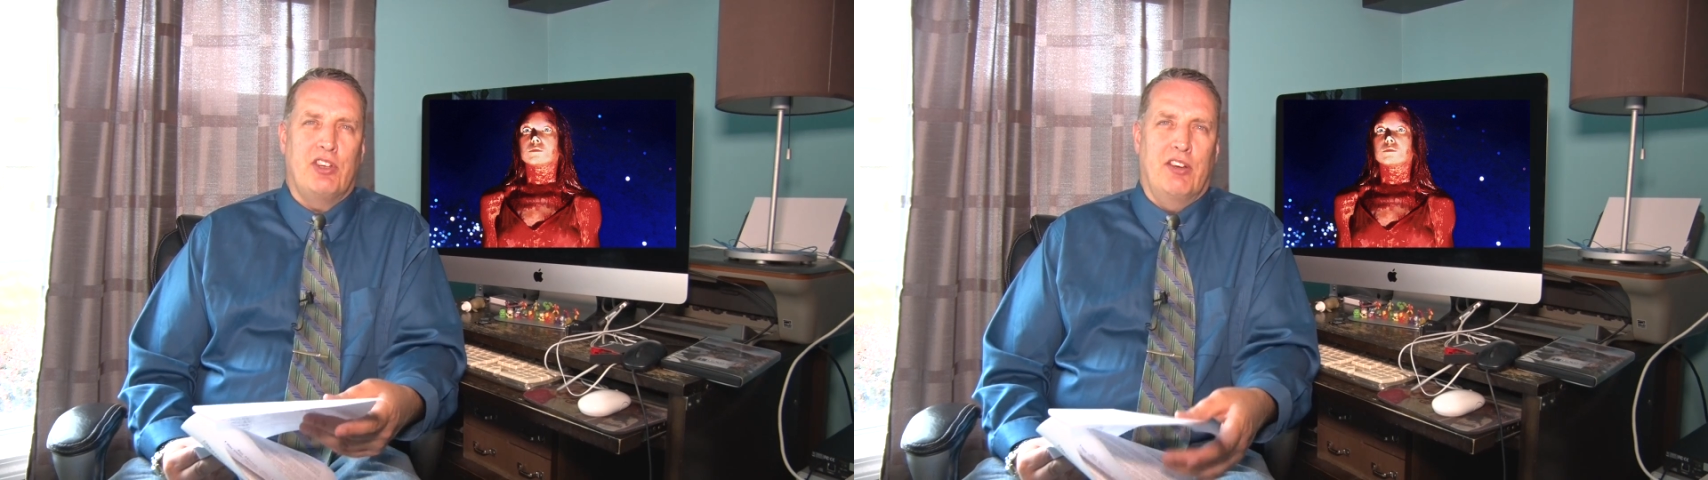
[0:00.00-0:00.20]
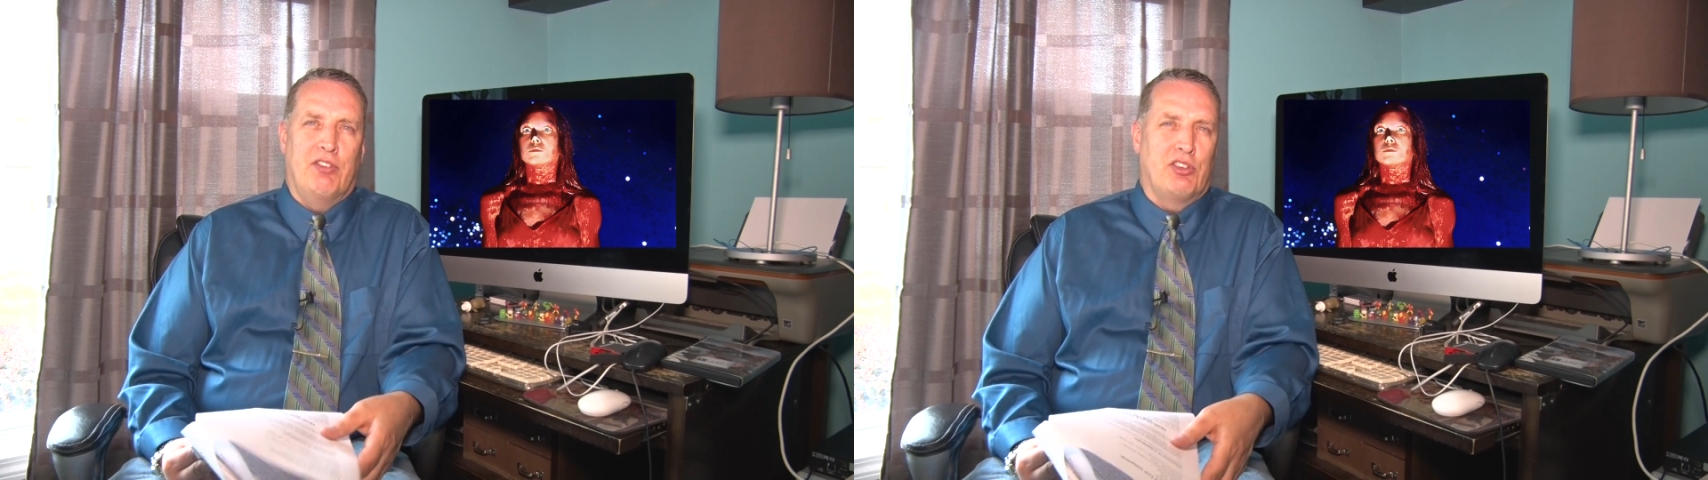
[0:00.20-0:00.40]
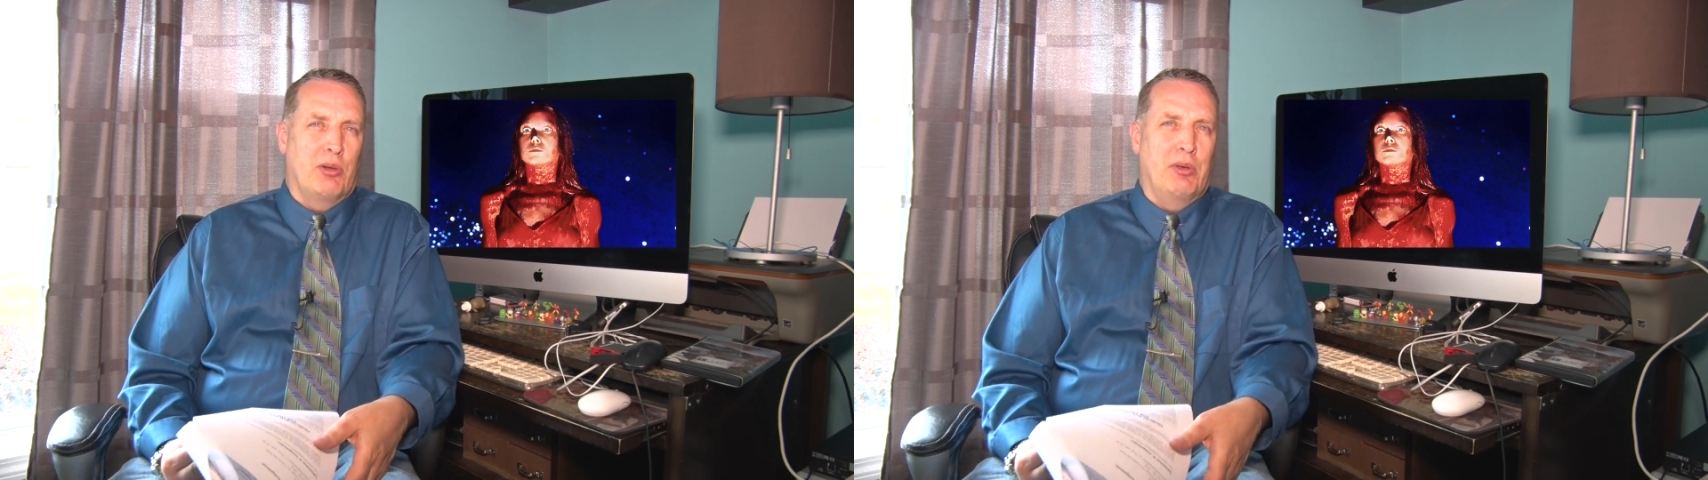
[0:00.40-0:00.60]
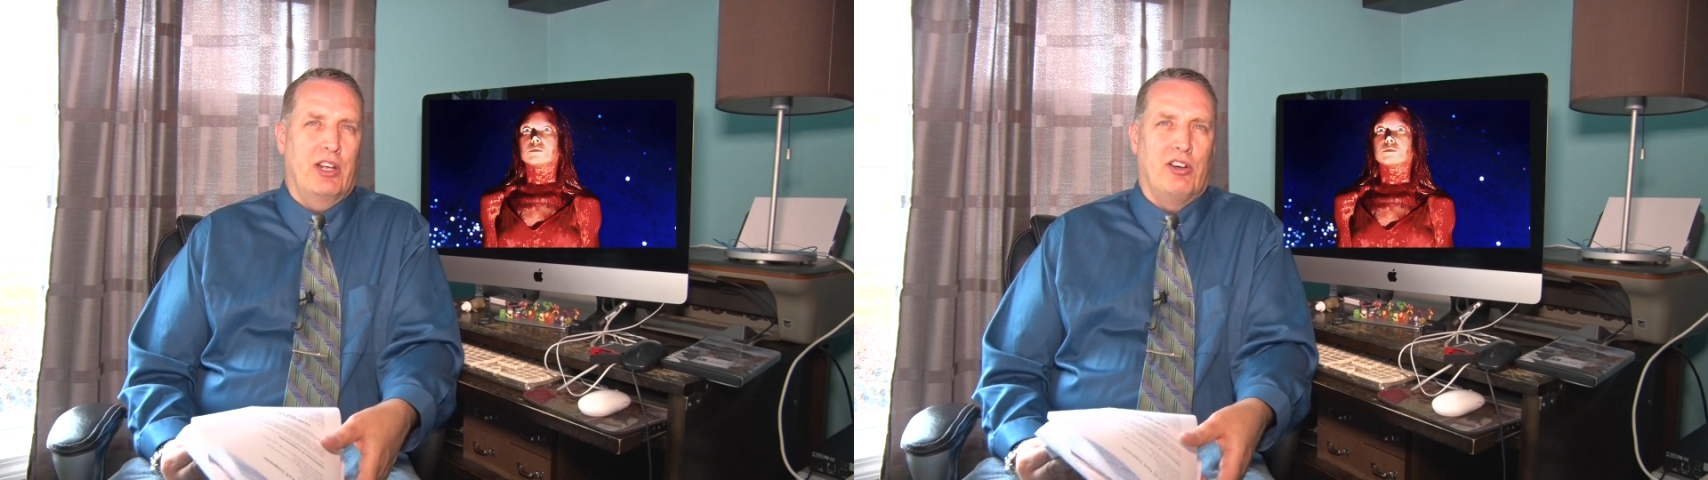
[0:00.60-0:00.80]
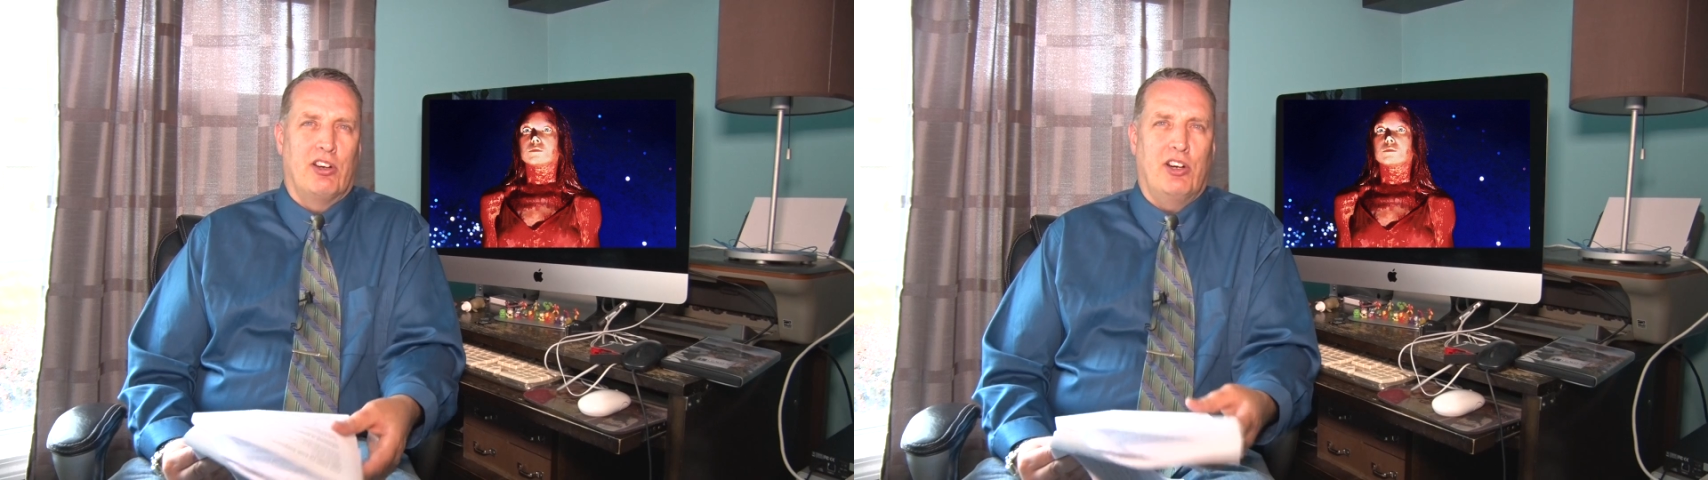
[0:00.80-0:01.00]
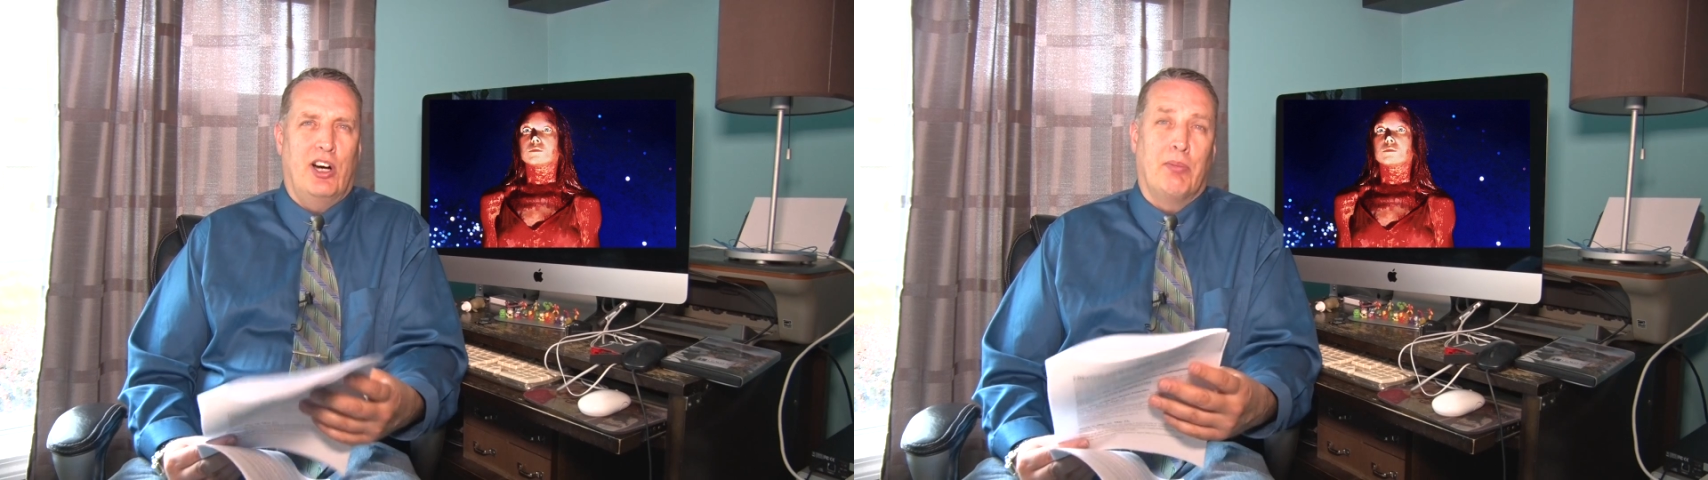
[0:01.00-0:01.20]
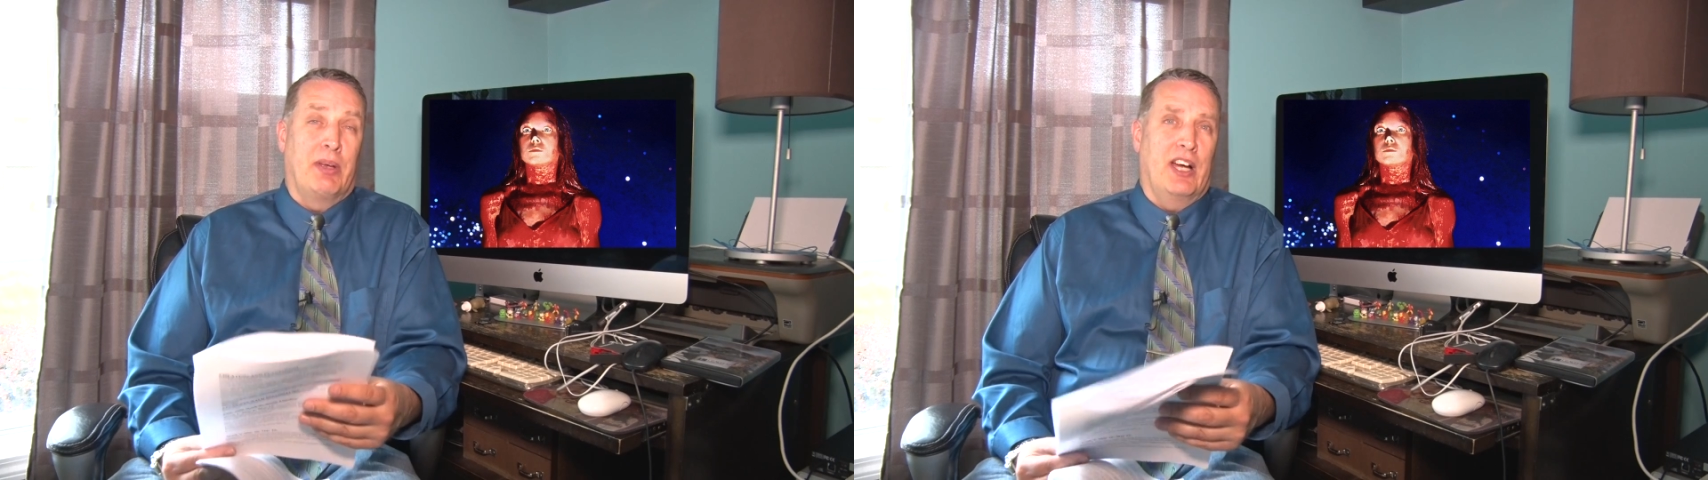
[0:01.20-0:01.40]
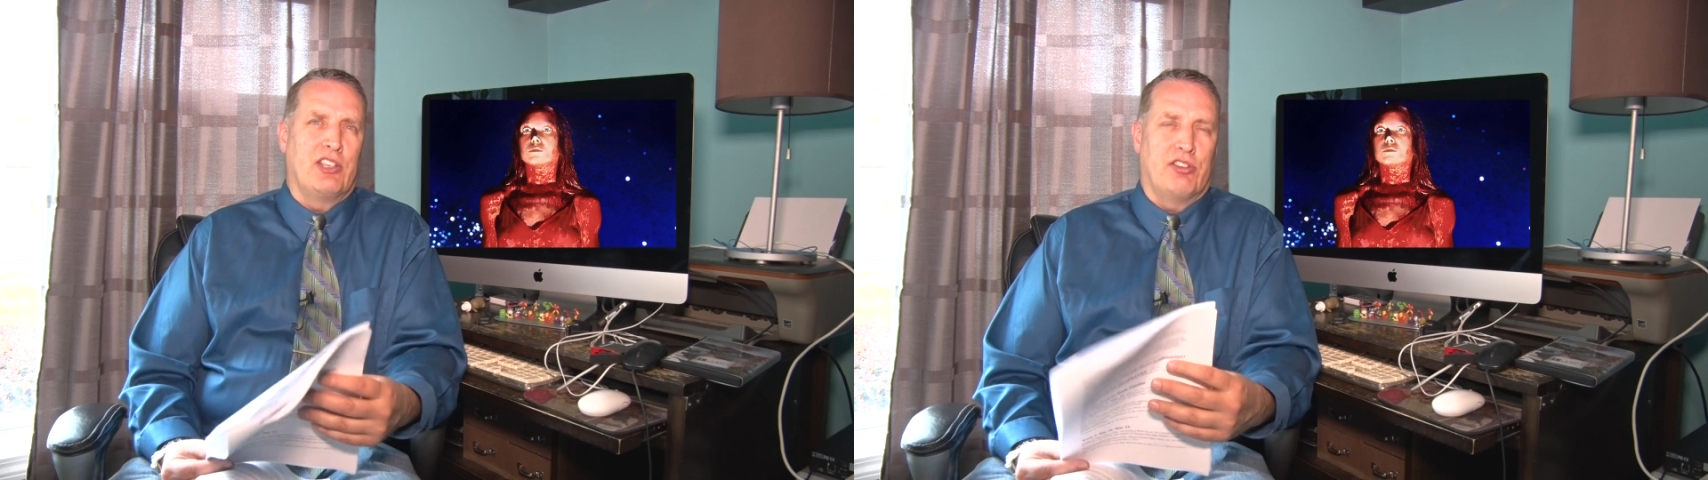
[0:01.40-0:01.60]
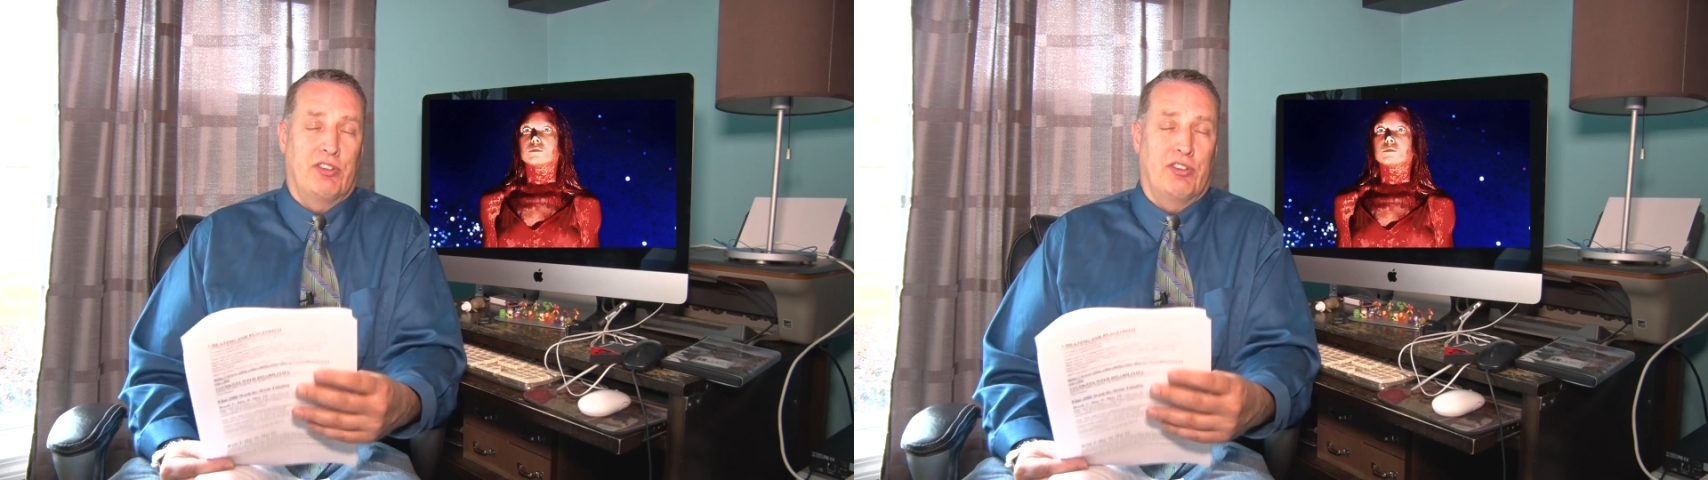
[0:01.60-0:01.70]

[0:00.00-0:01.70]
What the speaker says: it's going to be like on Comcast,